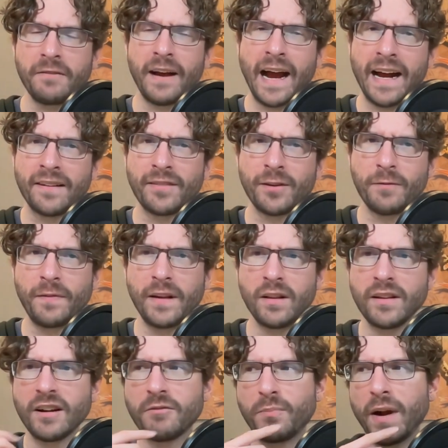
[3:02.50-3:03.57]
of has this
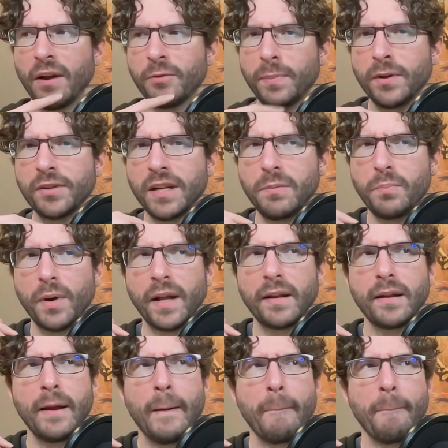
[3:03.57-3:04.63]
feeling of browsability, but